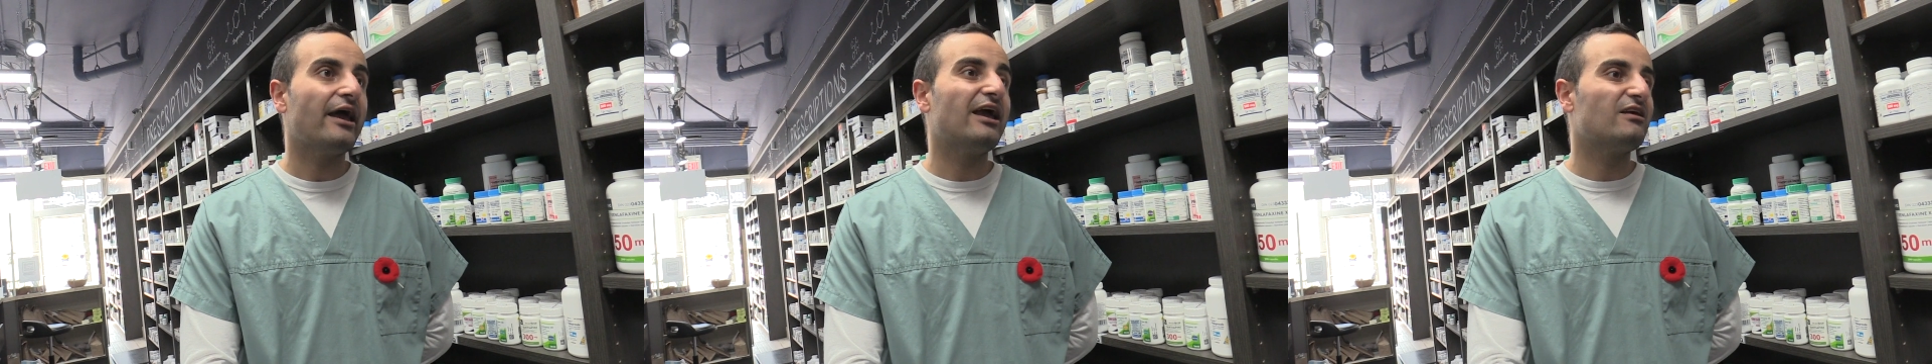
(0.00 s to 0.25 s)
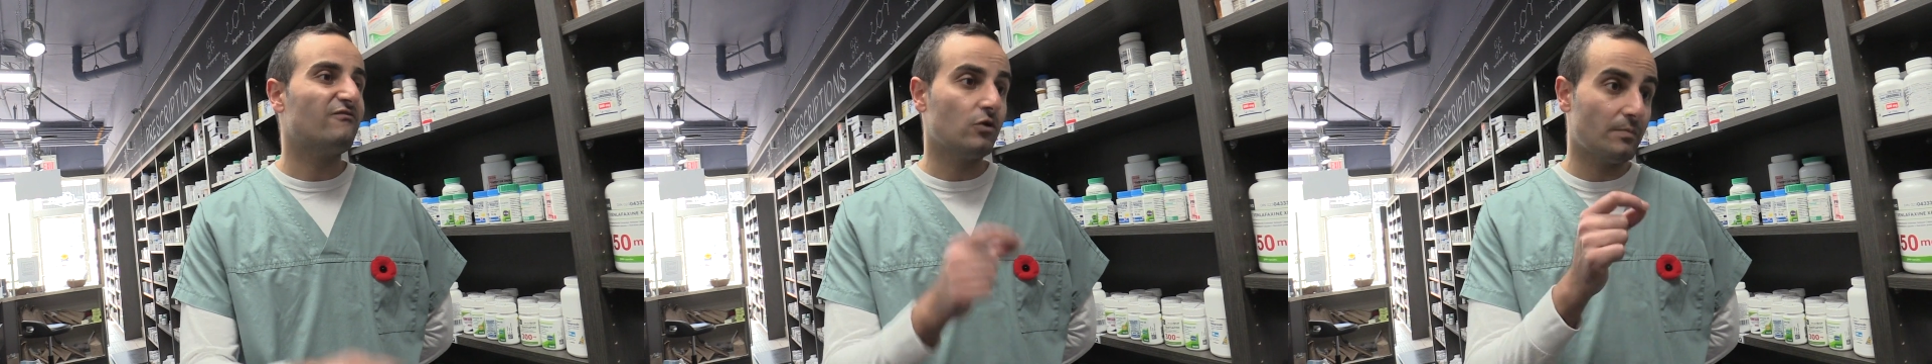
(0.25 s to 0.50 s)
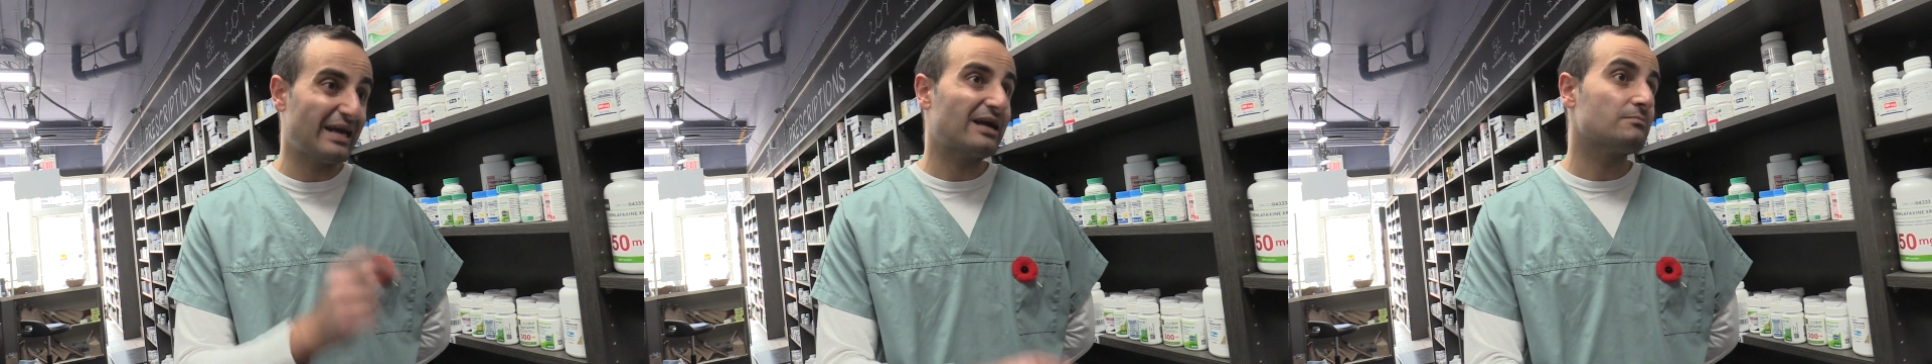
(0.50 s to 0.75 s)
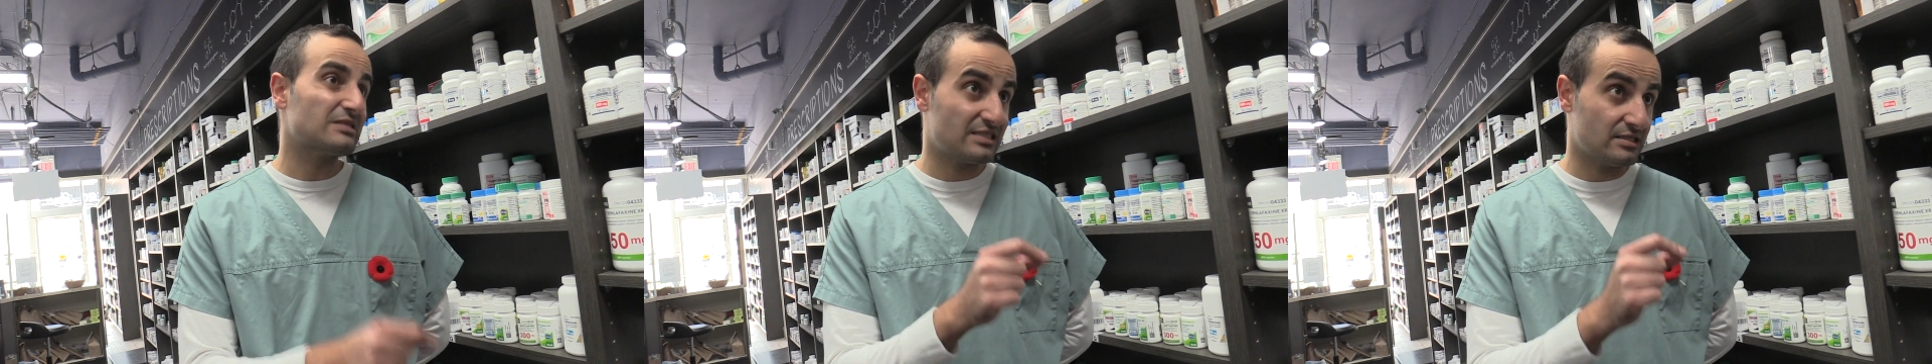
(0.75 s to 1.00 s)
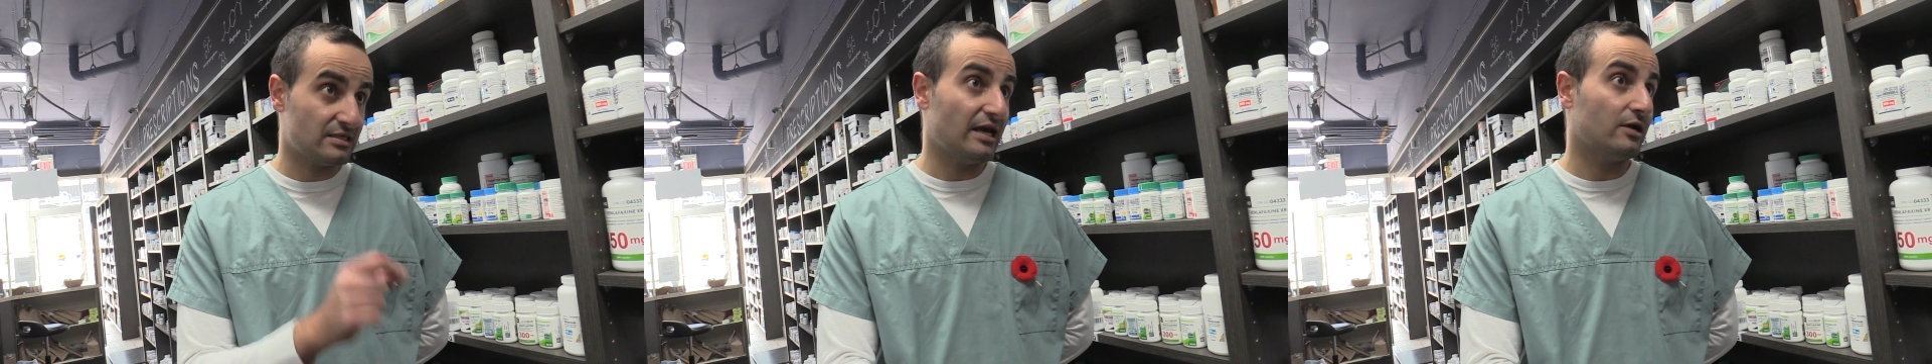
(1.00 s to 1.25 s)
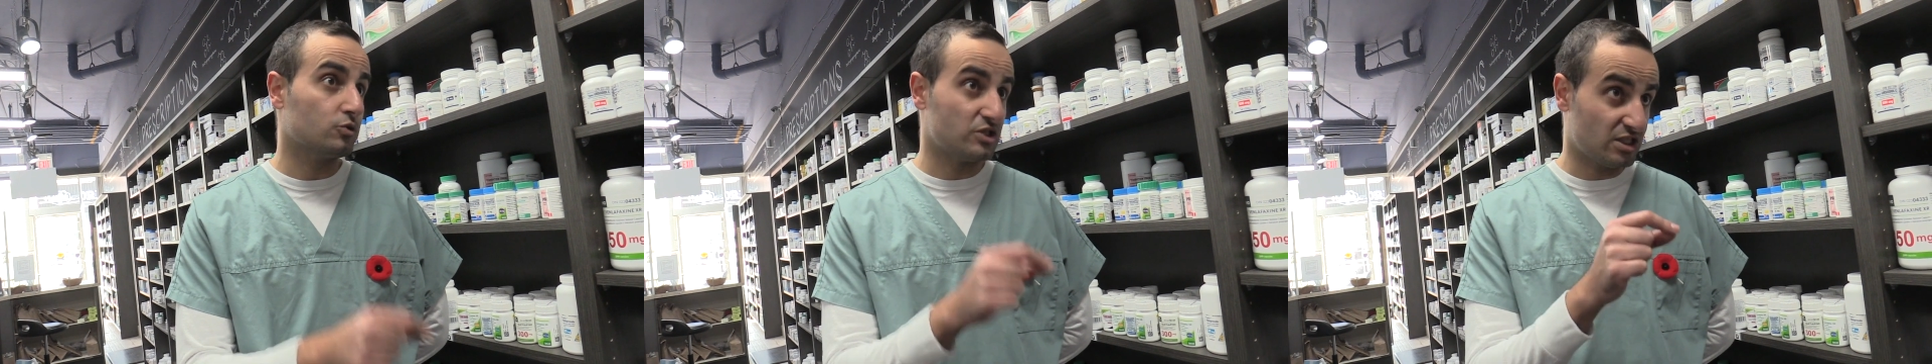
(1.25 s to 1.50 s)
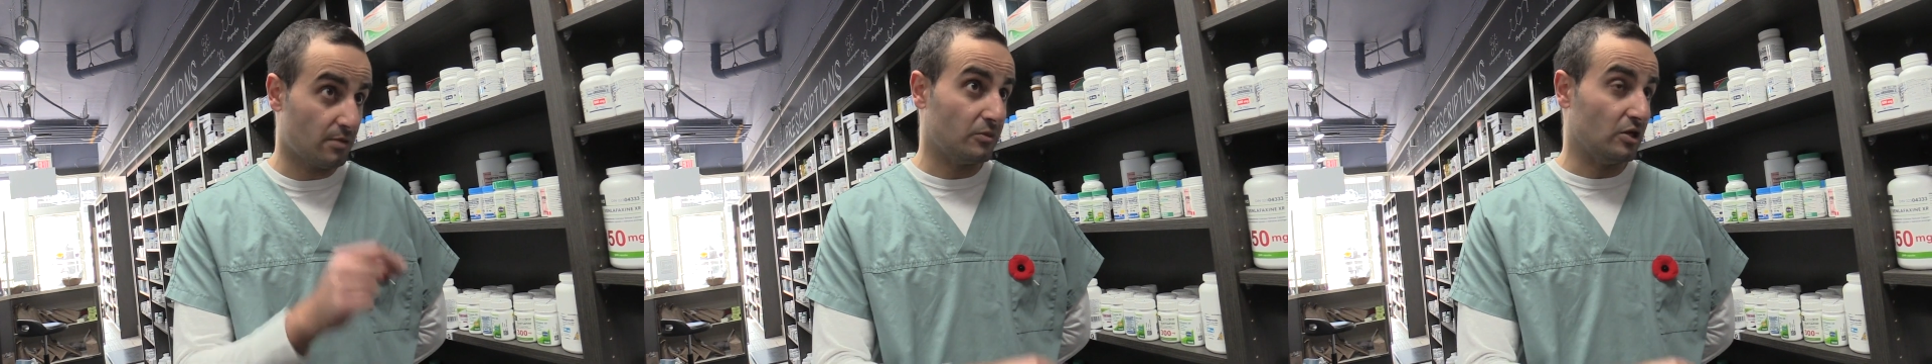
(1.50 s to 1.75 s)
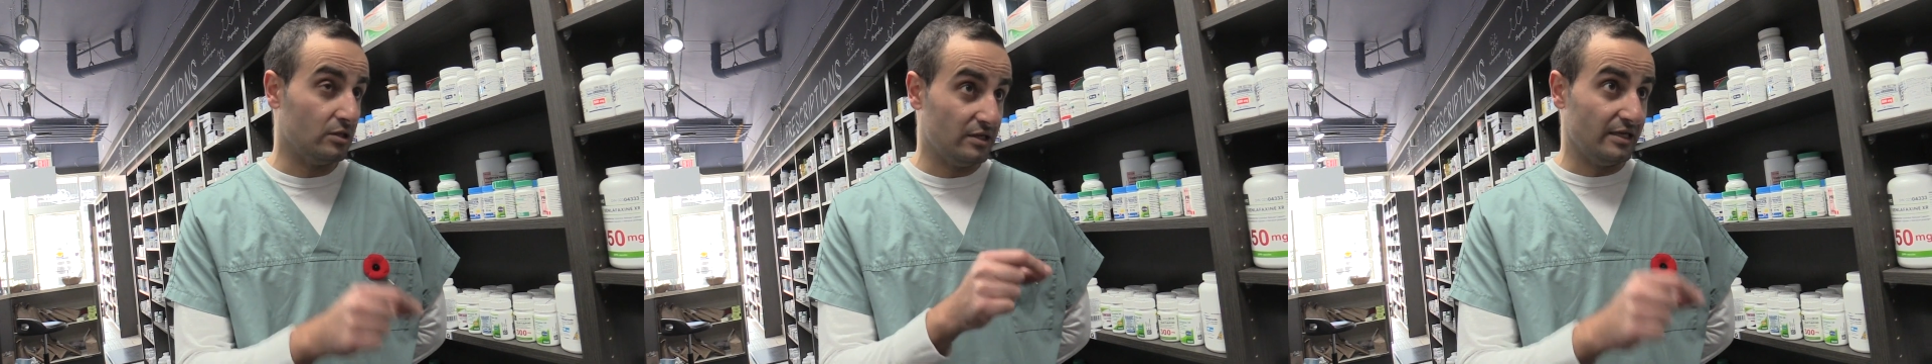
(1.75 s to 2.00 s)
And if you make a mistake with
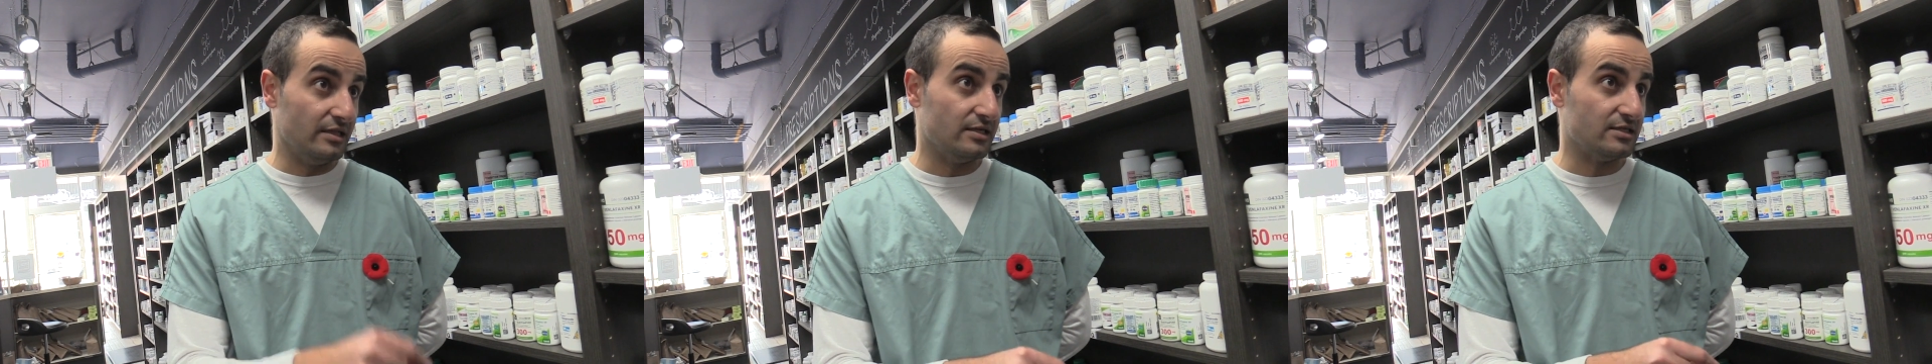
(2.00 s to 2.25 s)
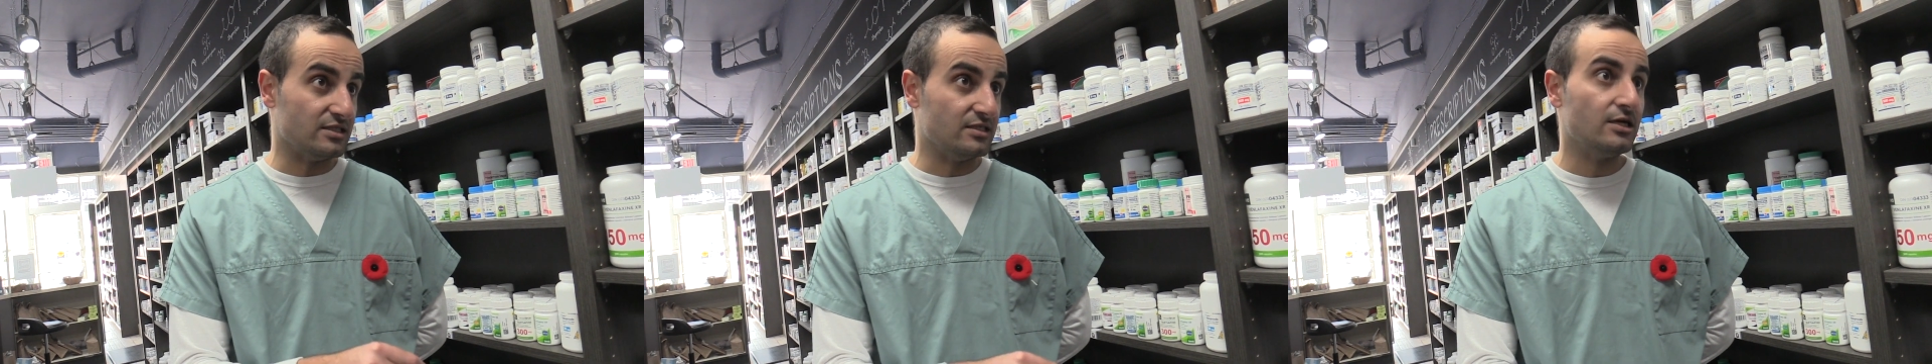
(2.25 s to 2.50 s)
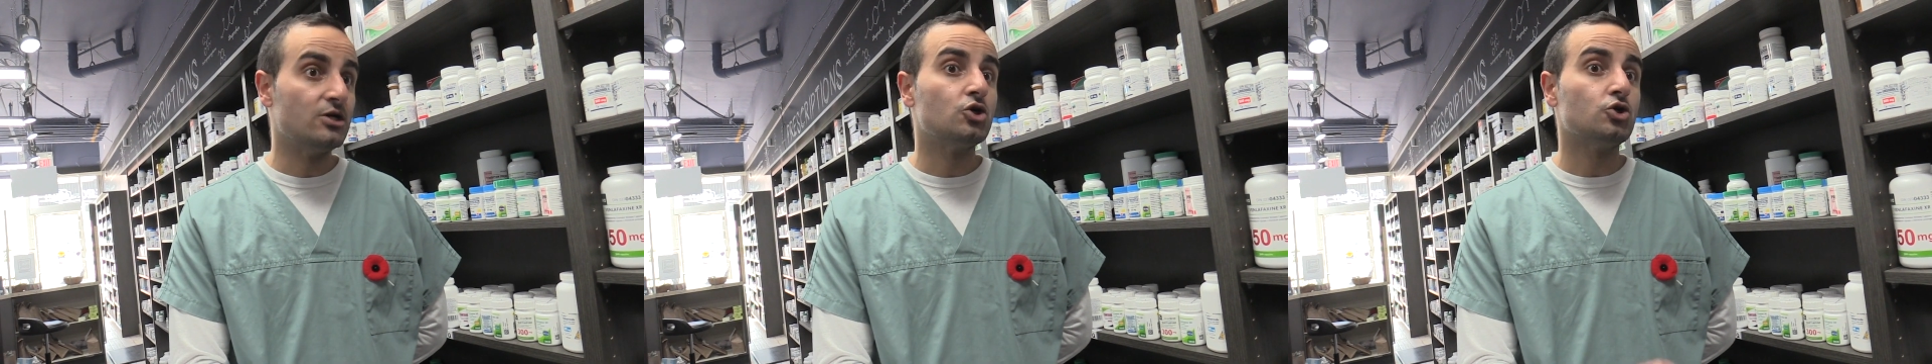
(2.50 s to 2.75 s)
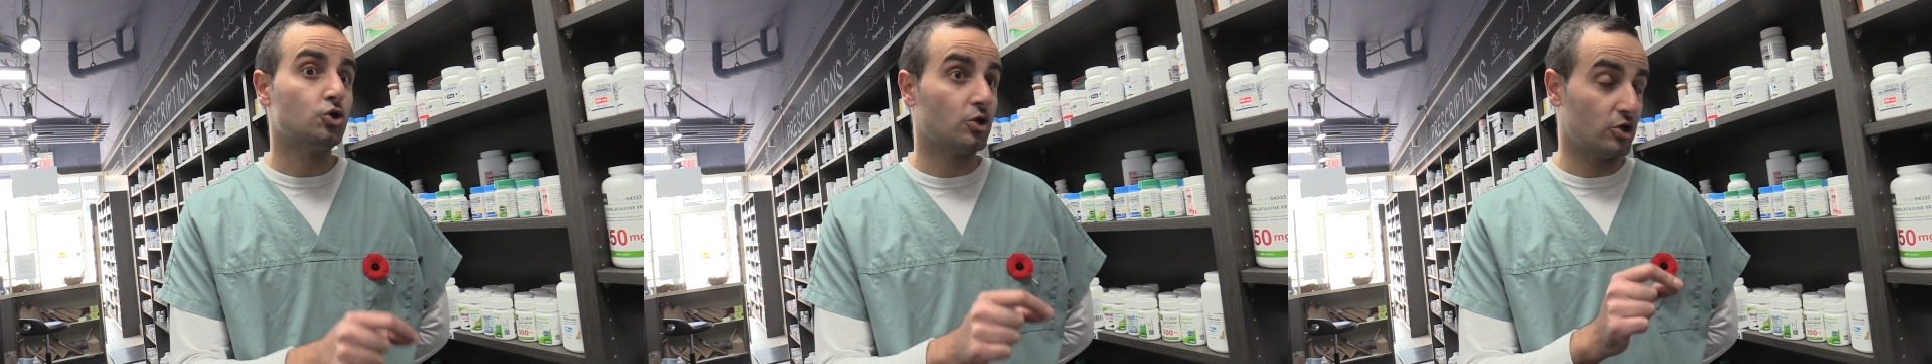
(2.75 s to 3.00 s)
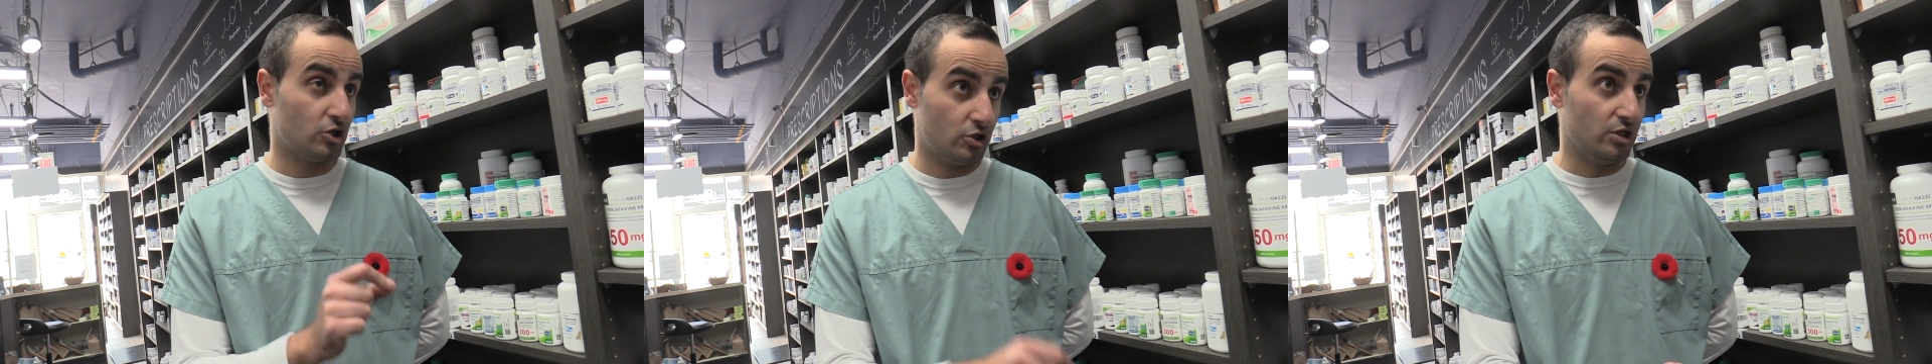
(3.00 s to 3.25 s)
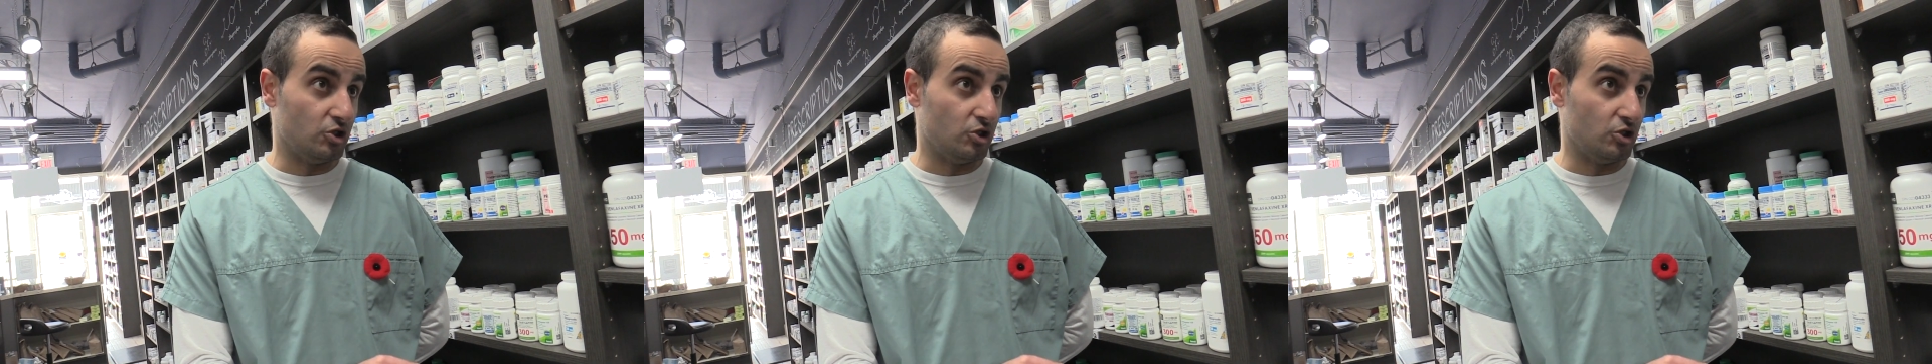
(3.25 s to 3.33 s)
something like this, you could hurt a